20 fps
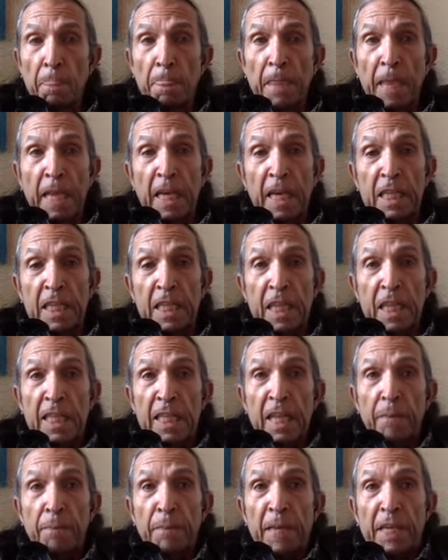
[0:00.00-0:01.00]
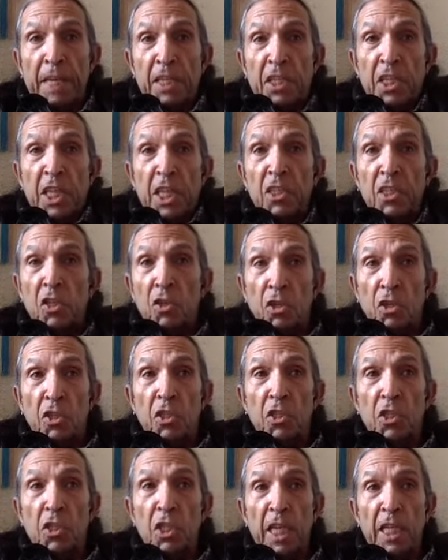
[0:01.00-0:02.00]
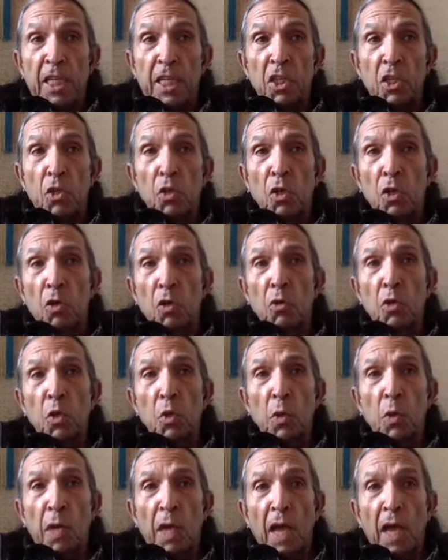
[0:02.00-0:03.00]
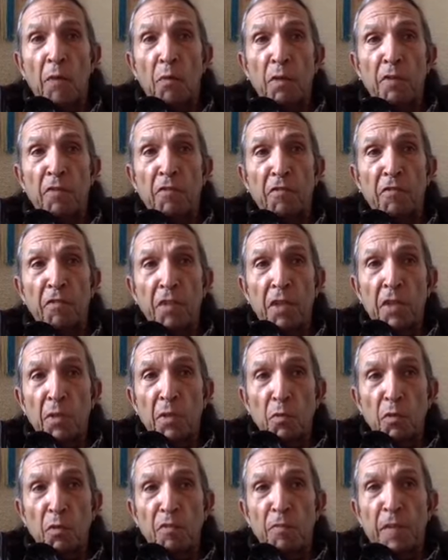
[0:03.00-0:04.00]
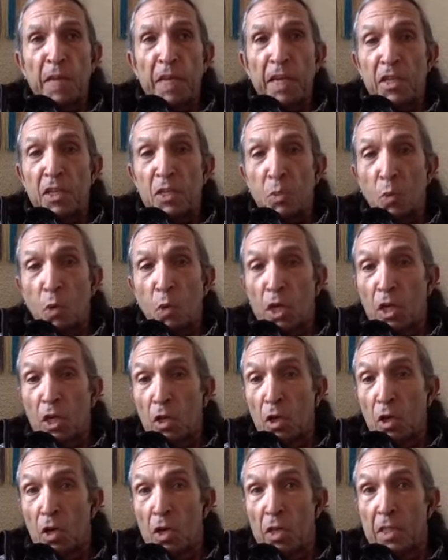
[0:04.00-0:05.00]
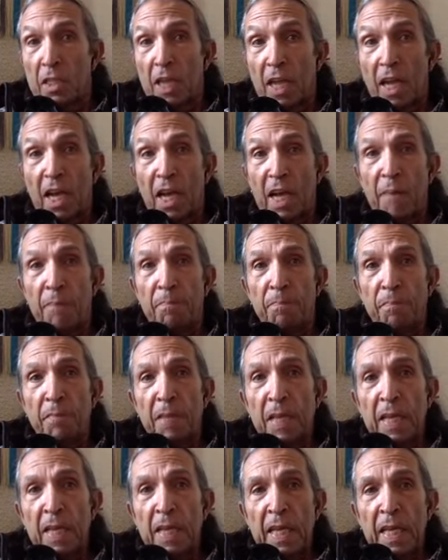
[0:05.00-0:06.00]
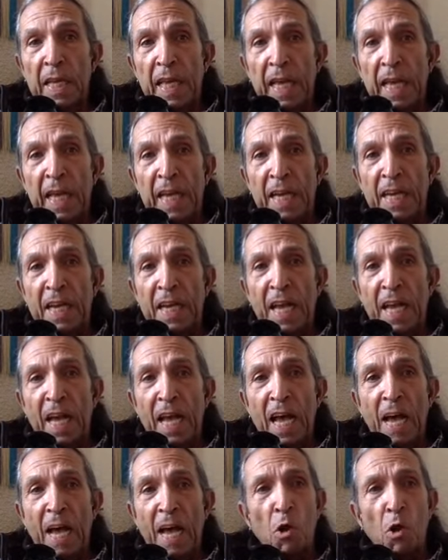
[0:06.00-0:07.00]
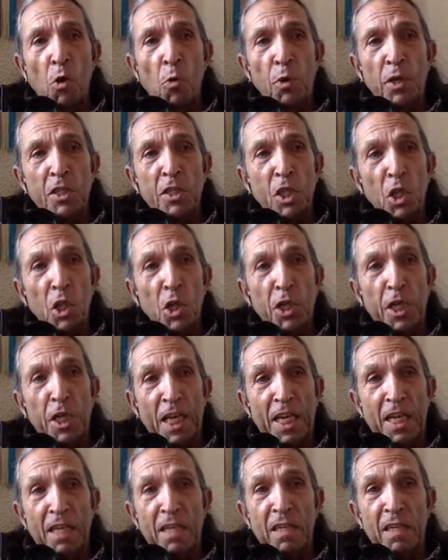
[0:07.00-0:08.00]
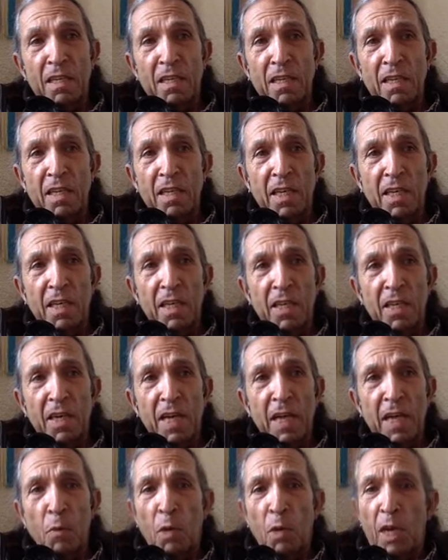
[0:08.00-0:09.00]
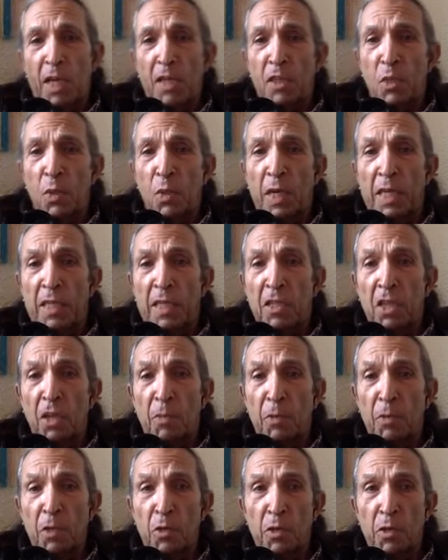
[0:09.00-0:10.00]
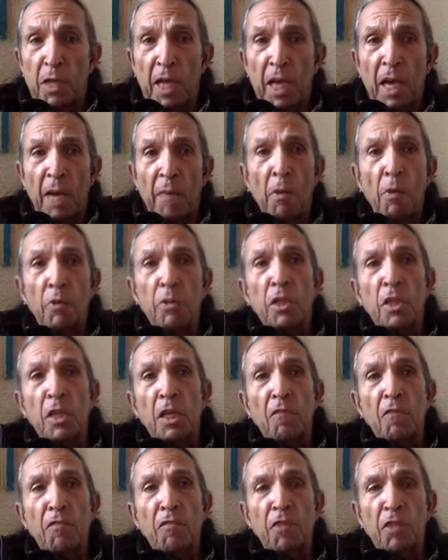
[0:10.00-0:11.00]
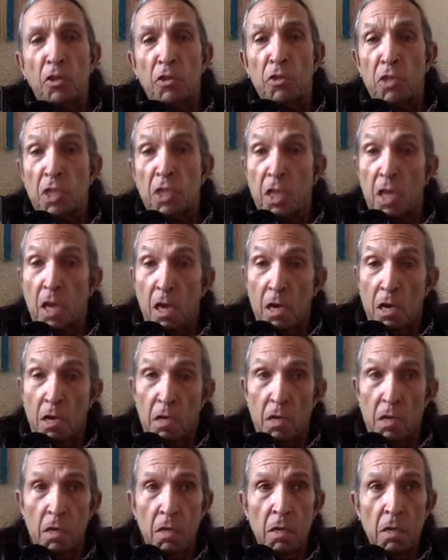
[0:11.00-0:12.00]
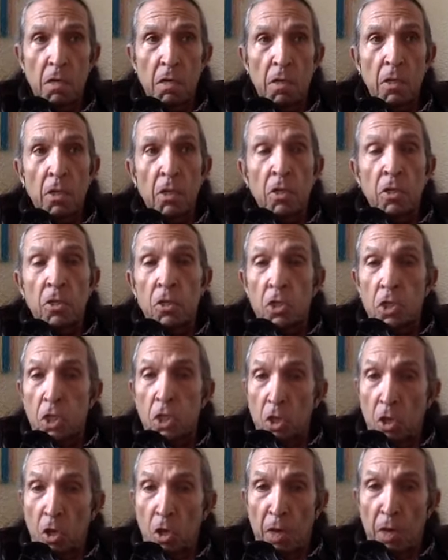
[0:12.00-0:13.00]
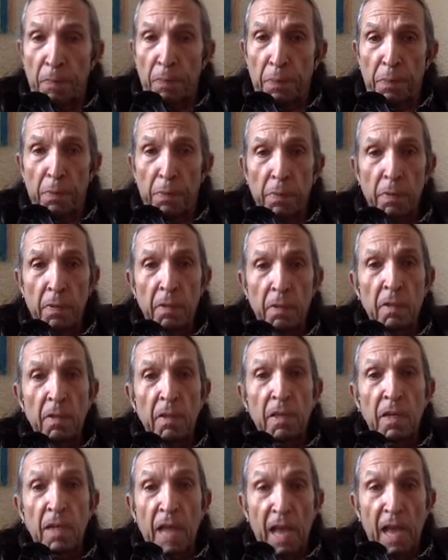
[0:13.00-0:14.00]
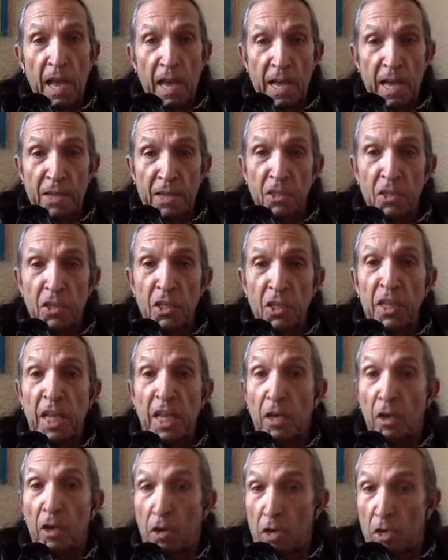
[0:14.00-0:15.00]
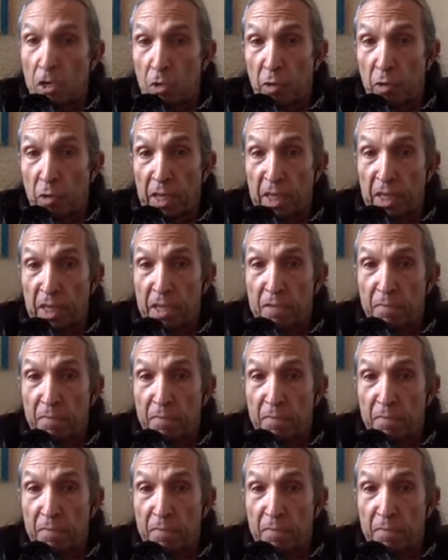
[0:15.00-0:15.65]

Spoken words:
And I think that makes sense because, you know, you and I, we've been in this work a long time, and I'm always looking, when I do an NWT, I'm always looking for those young, sharp guys that are hungry.